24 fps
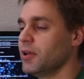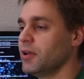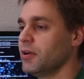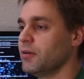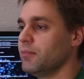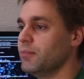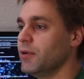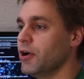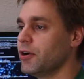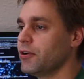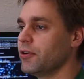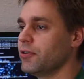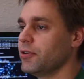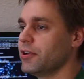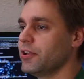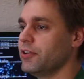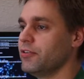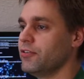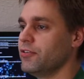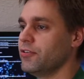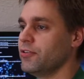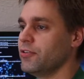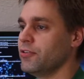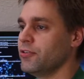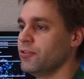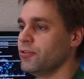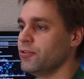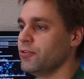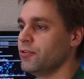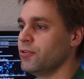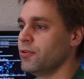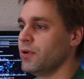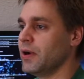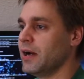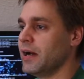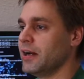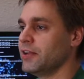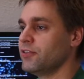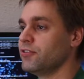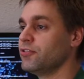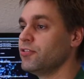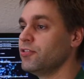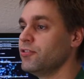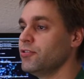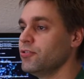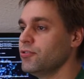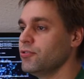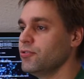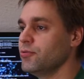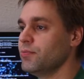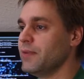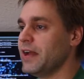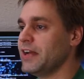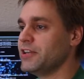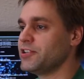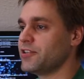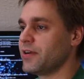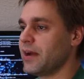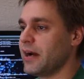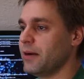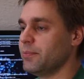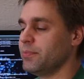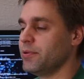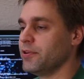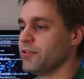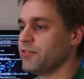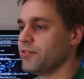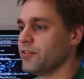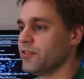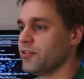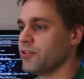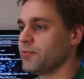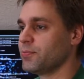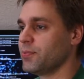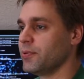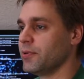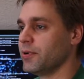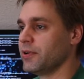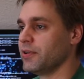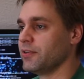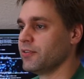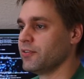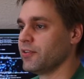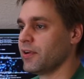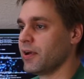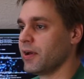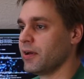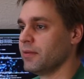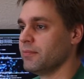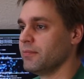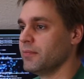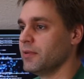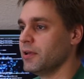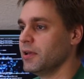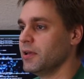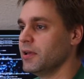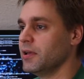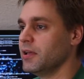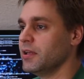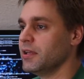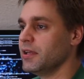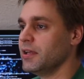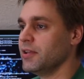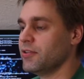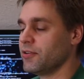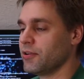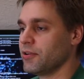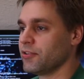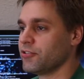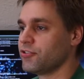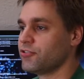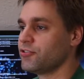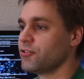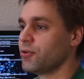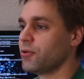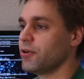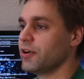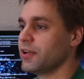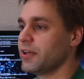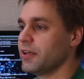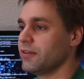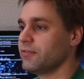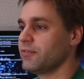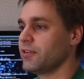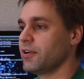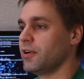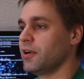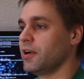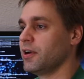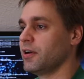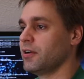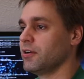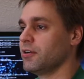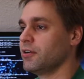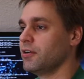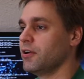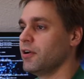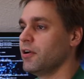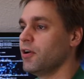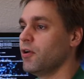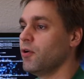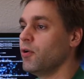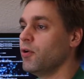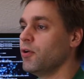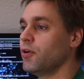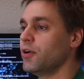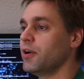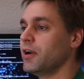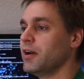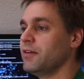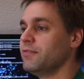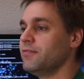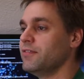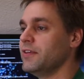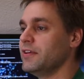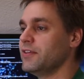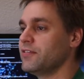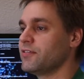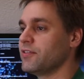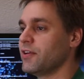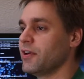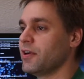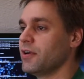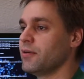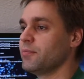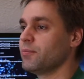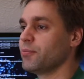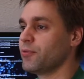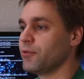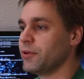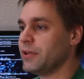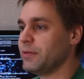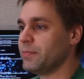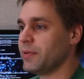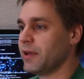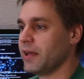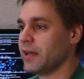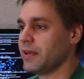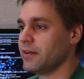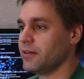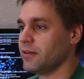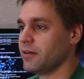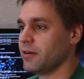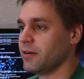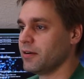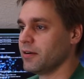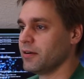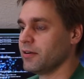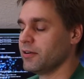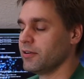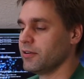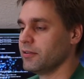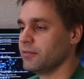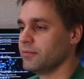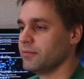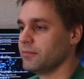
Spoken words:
Modo can do two major outputs at this point in time, either a store gift card or a Visa prepaid card.